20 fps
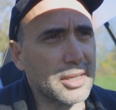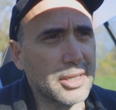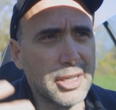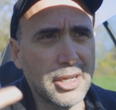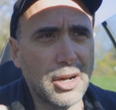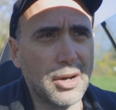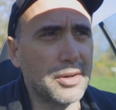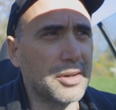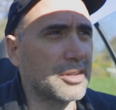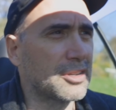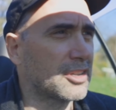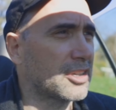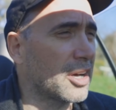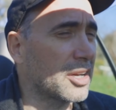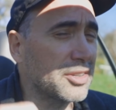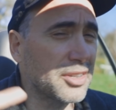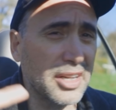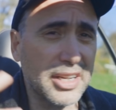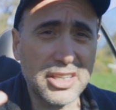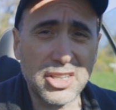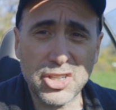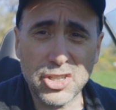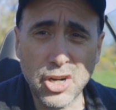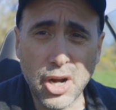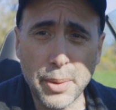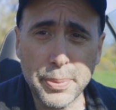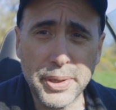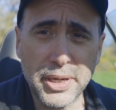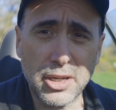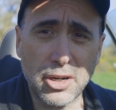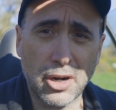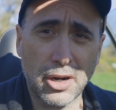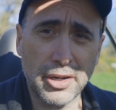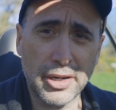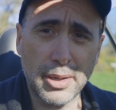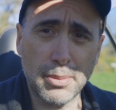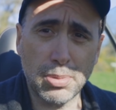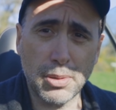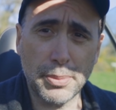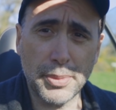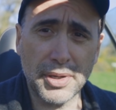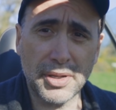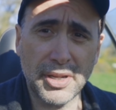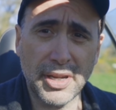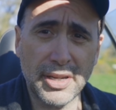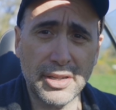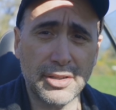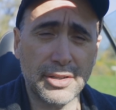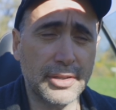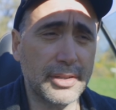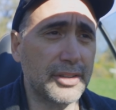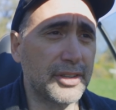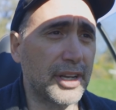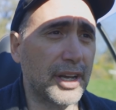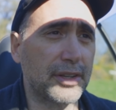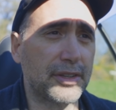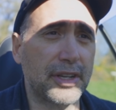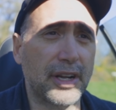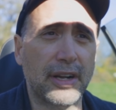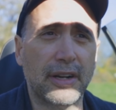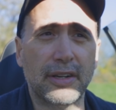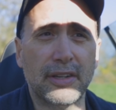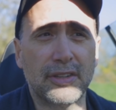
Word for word: you know, there's tons of like shopping cart implementations out there.